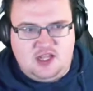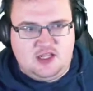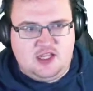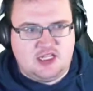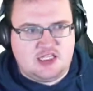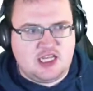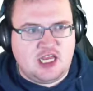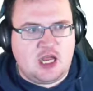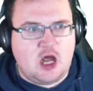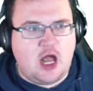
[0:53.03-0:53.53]
Let's
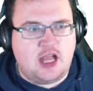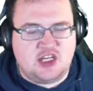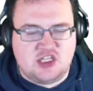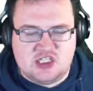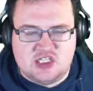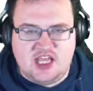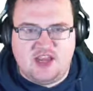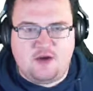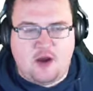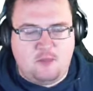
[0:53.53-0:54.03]
say I
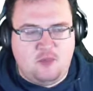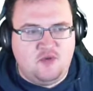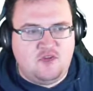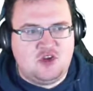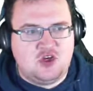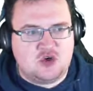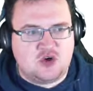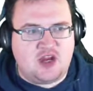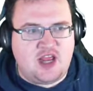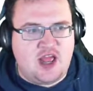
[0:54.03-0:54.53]
put the
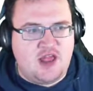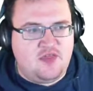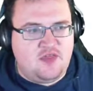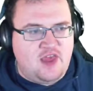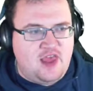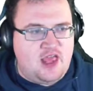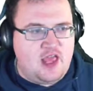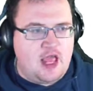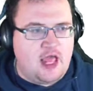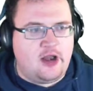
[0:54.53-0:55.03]
tree out
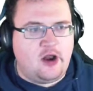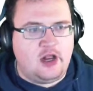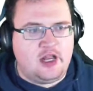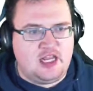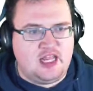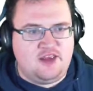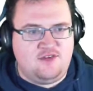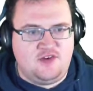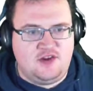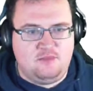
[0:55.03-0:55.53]
there and I
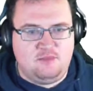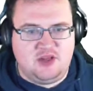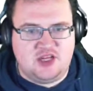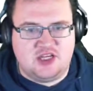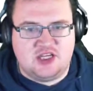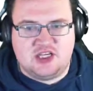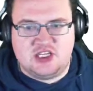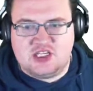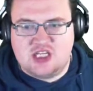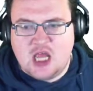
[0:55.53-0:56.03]
leave it
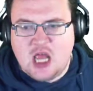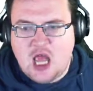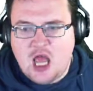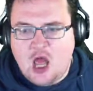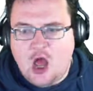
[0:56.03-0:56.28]
because